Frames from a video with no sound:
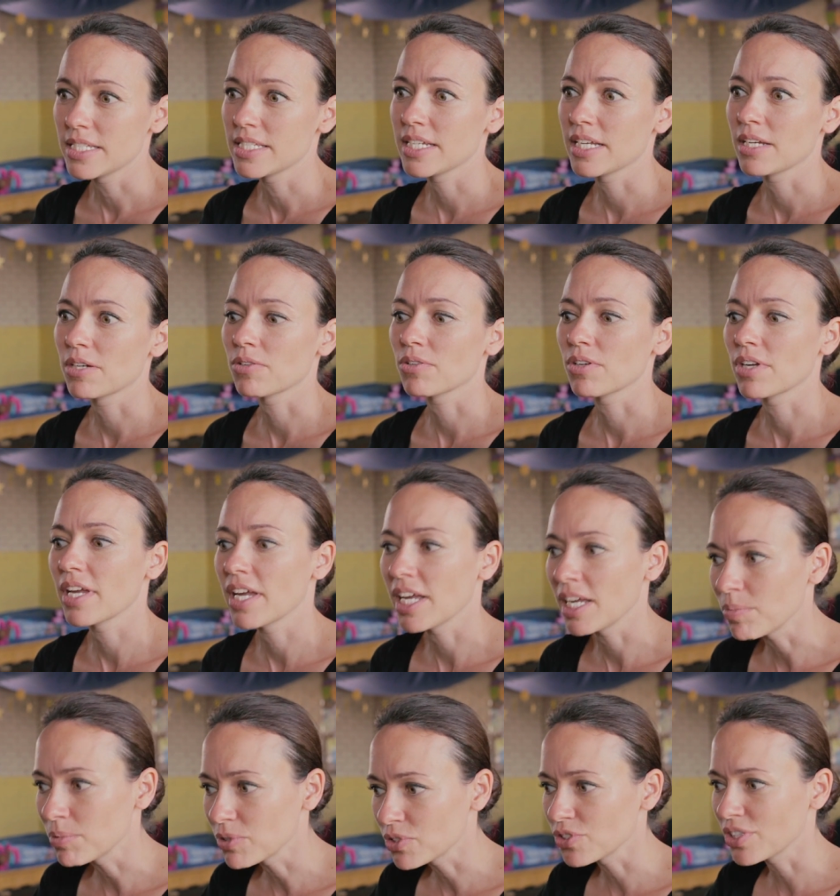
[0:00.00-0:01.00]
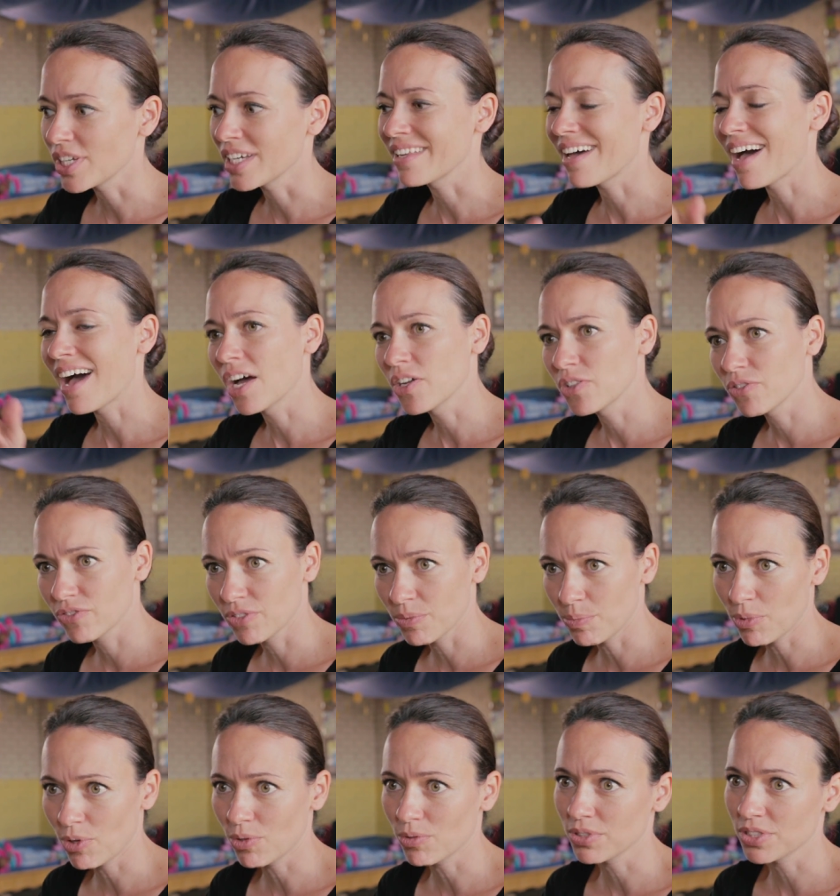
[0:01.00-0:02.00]
They're able to get out of the
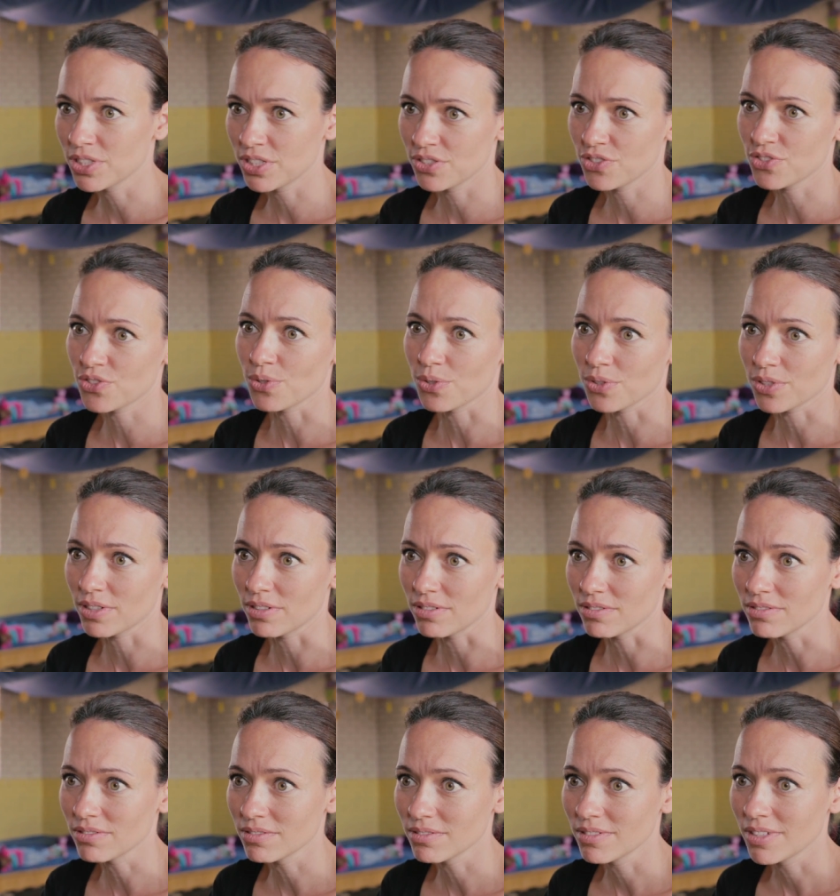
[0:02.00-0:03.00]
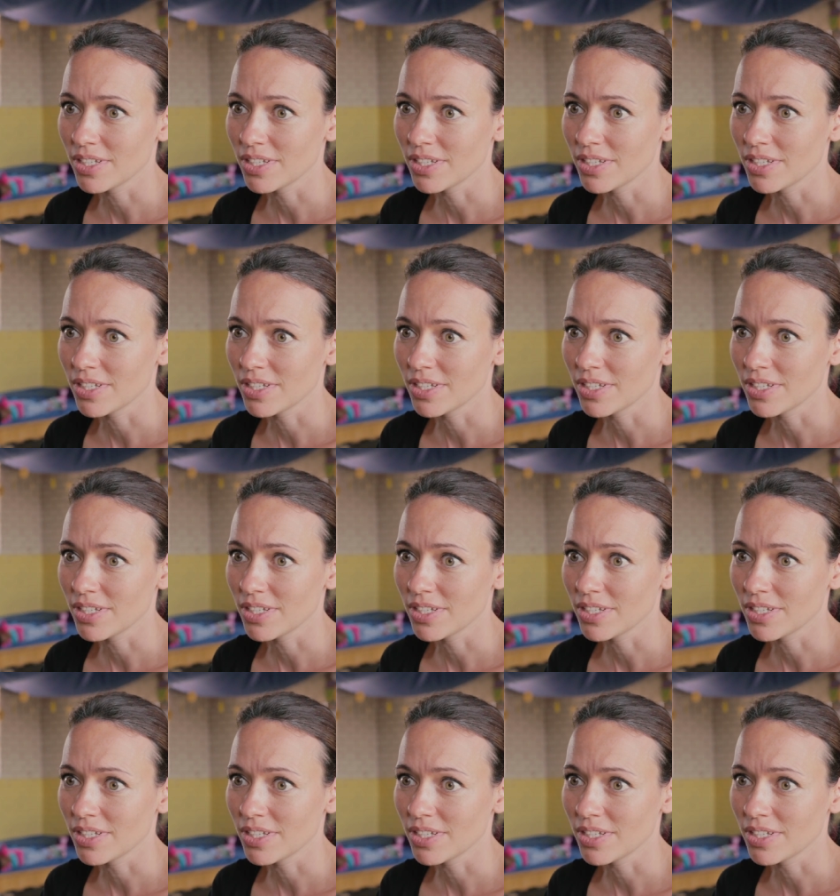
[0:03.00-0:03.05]
poverty circle